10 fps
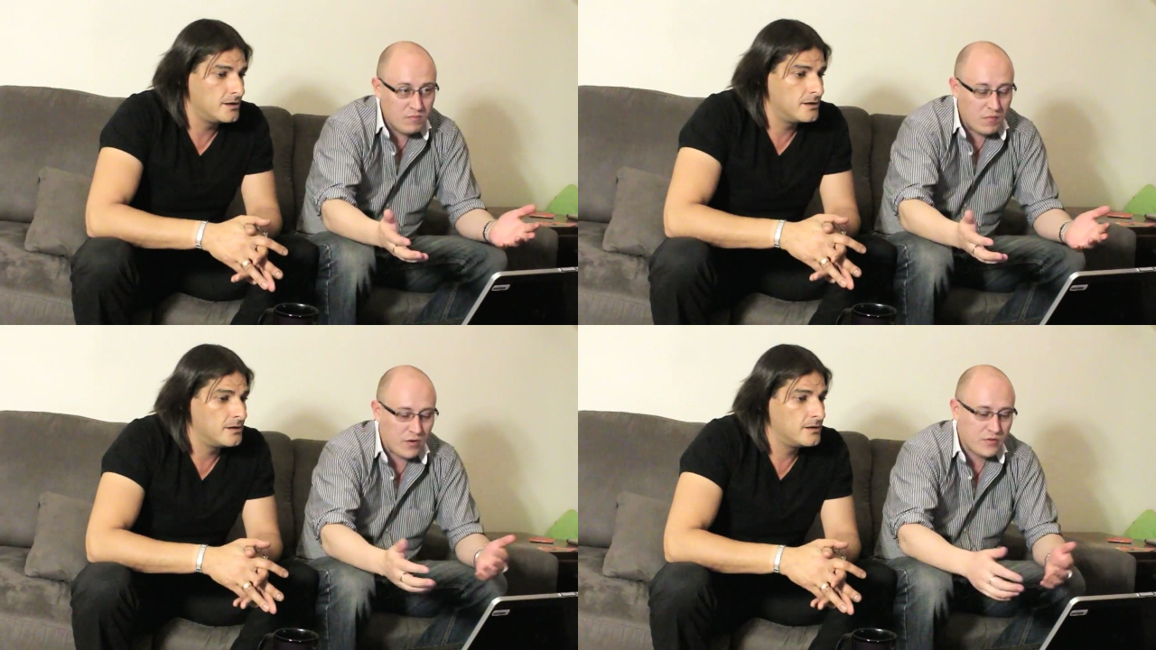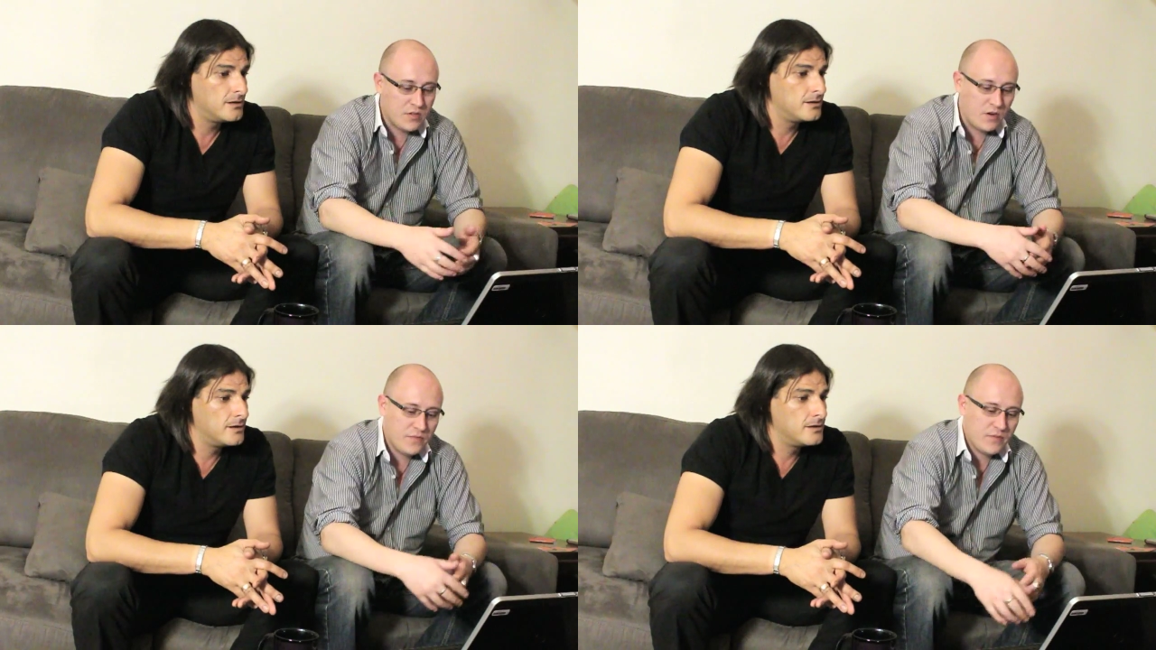
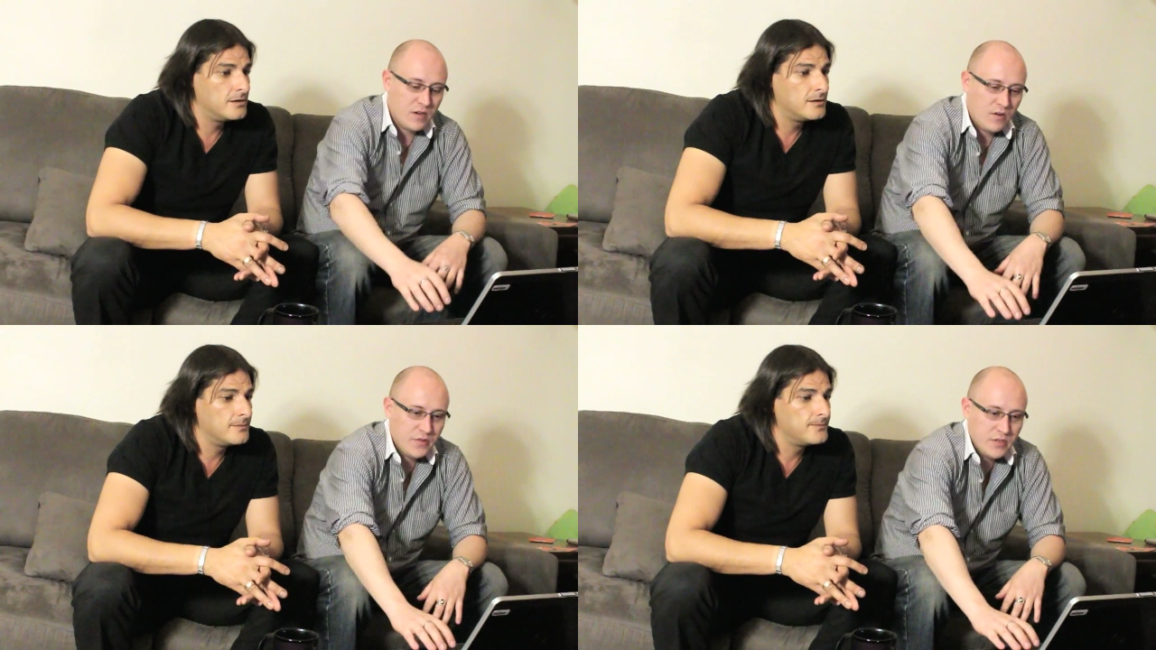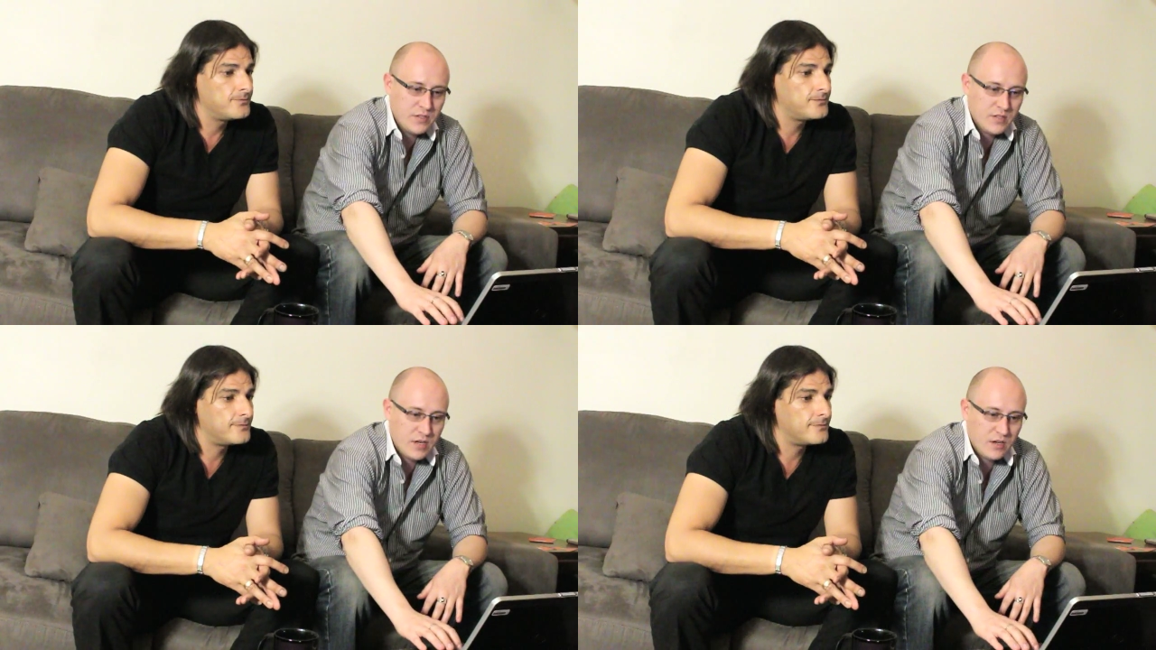Speaker 1: Microsoft
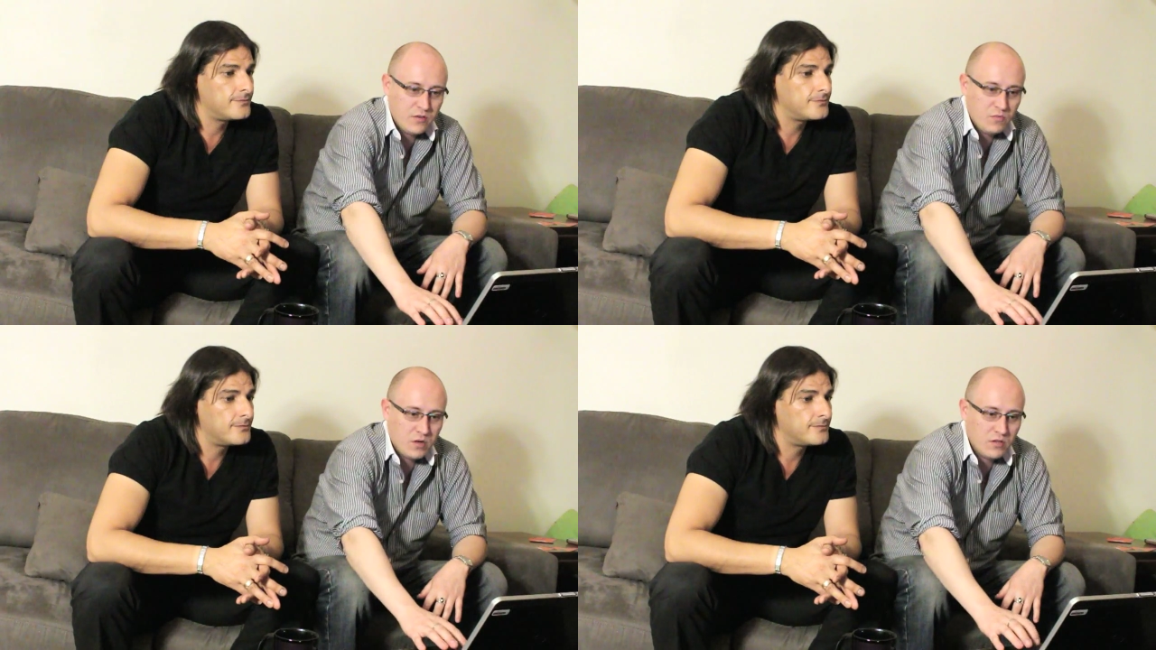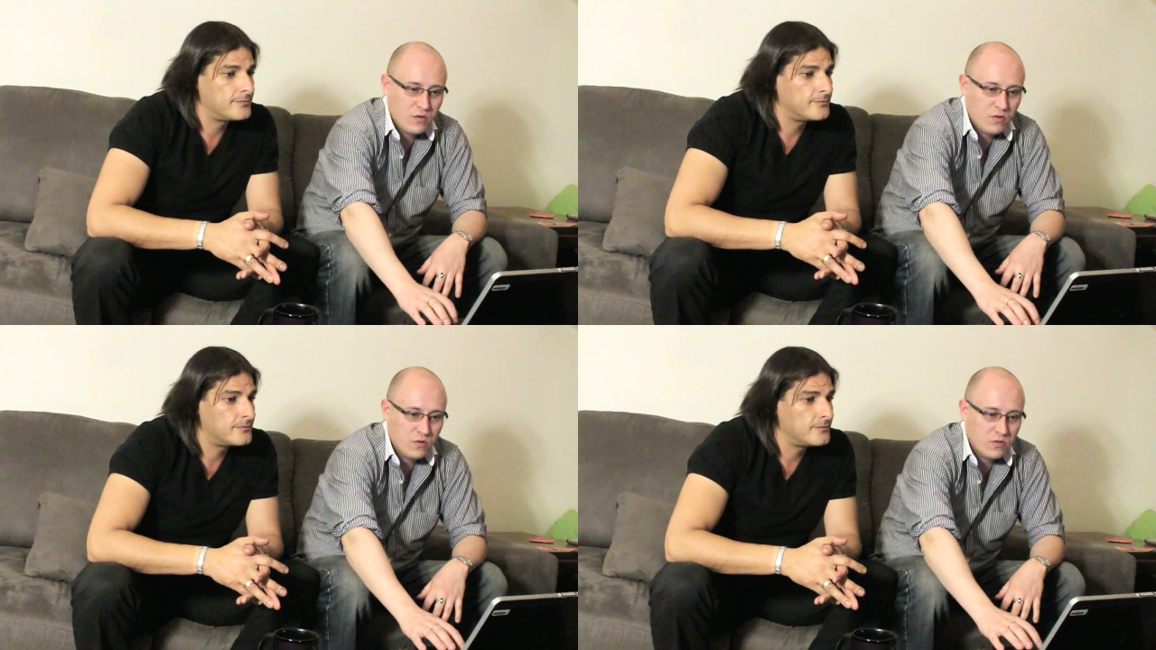offers a good one
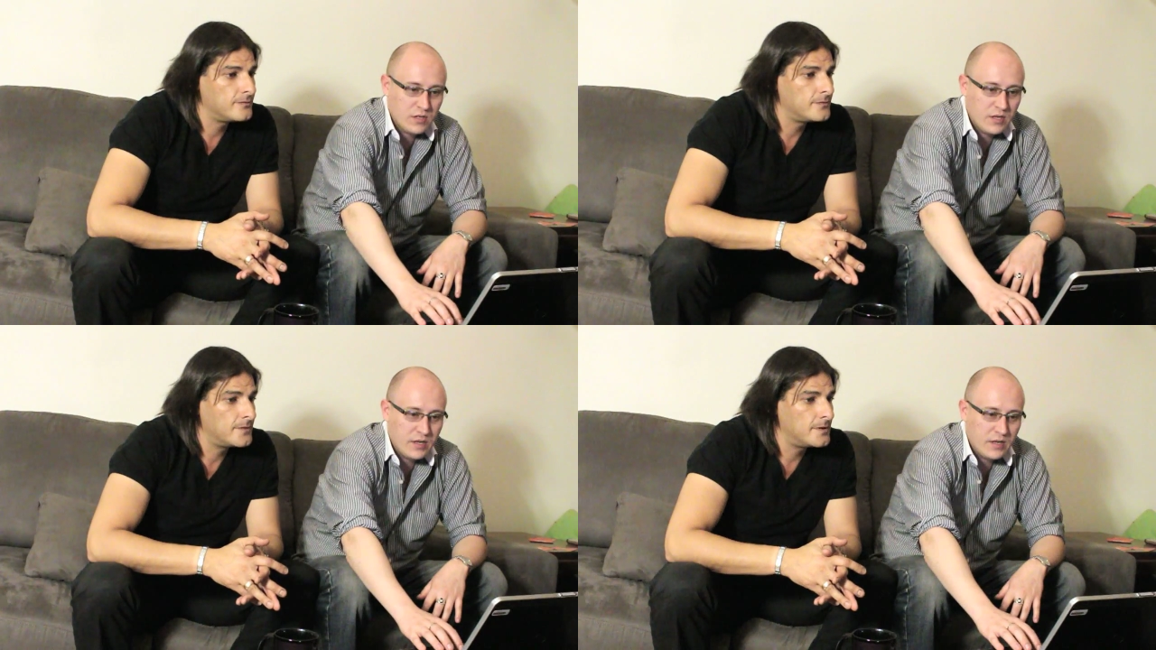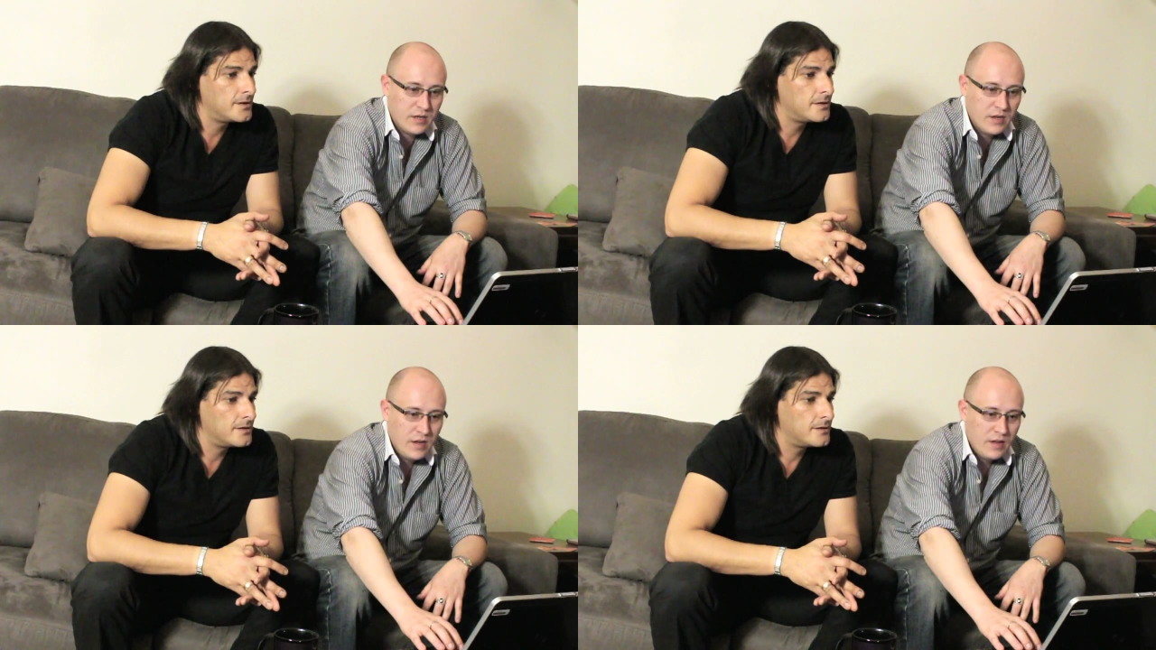called uh,
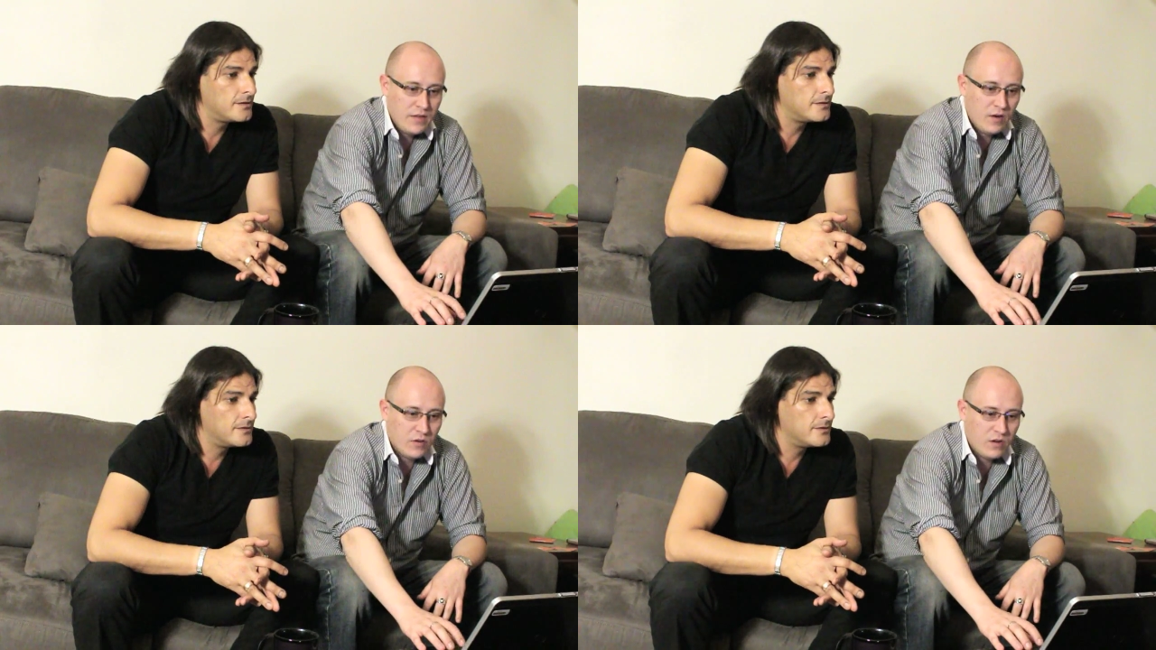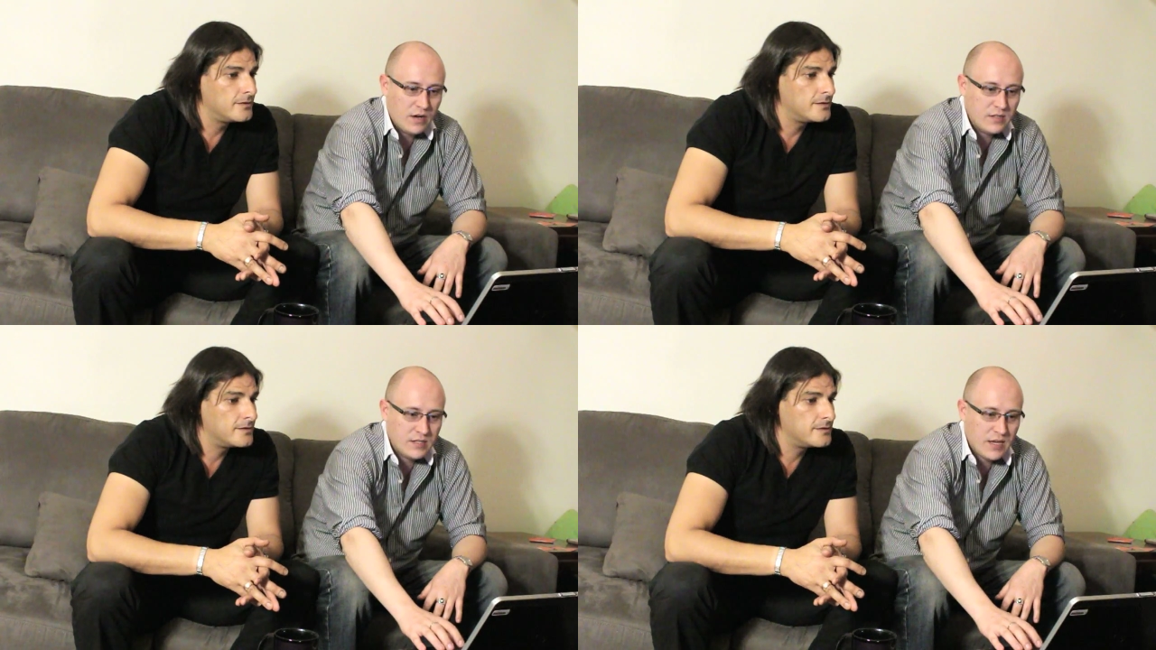the
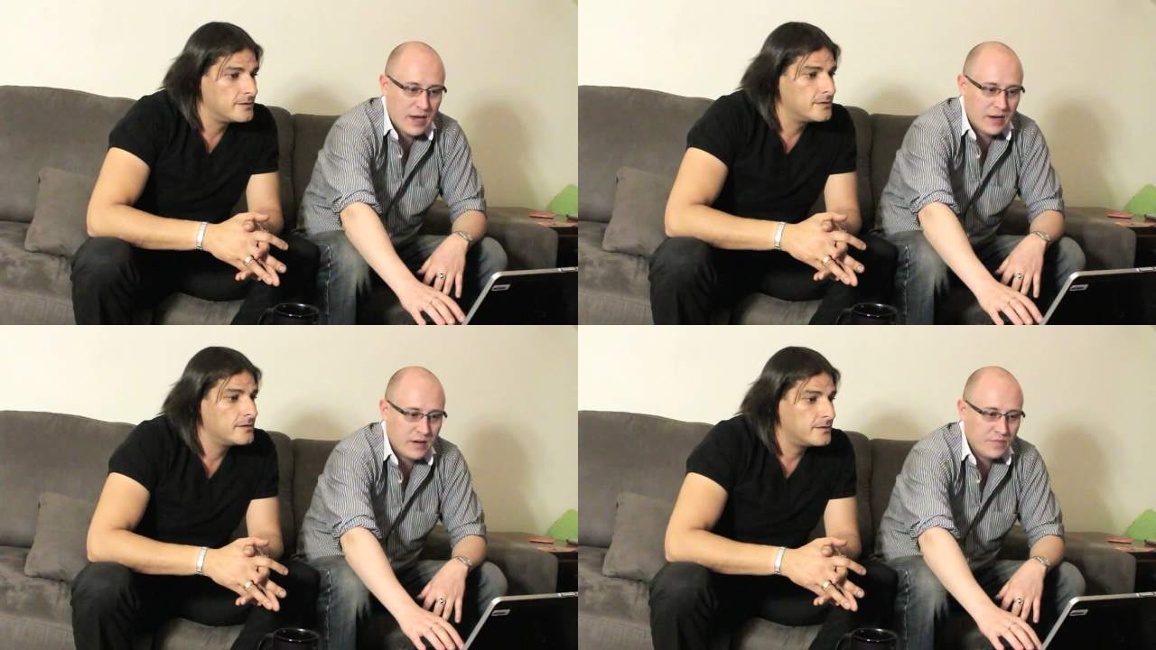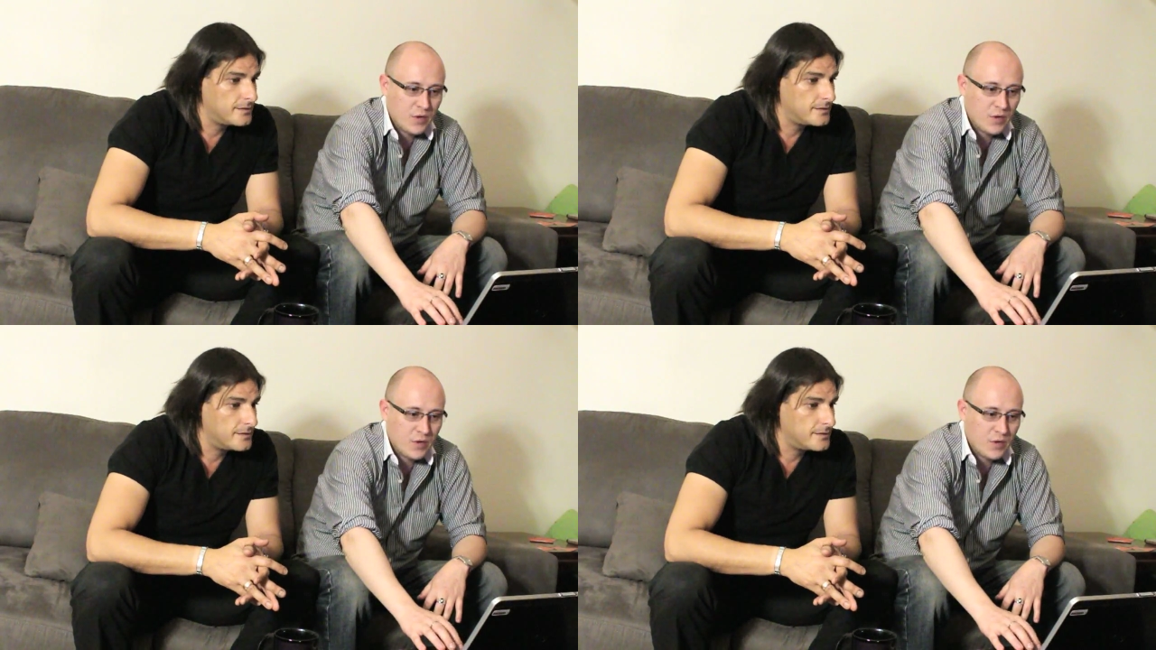online scanner